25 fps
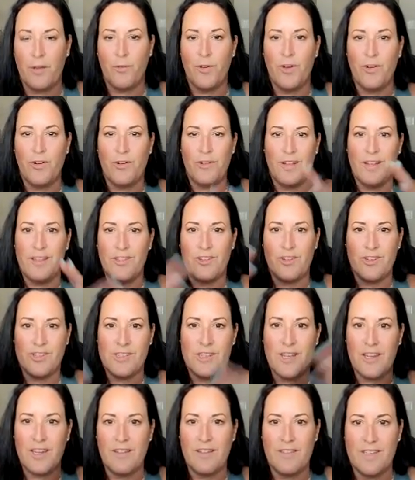we don't, there's
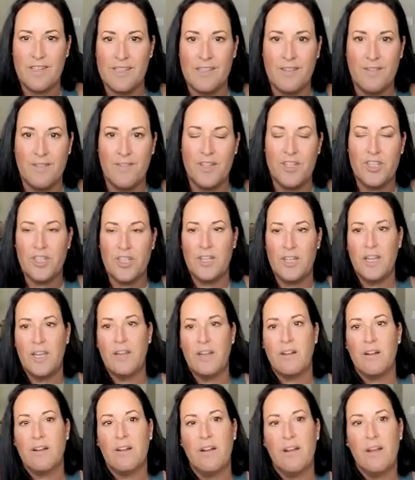none of this division
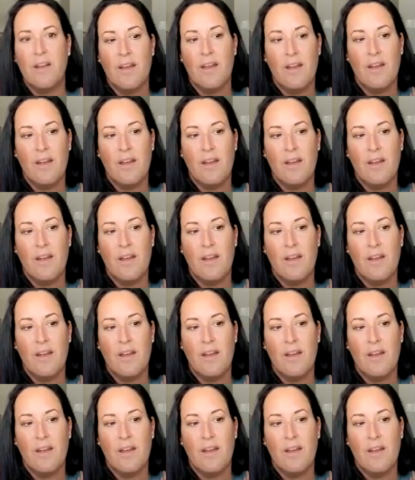here.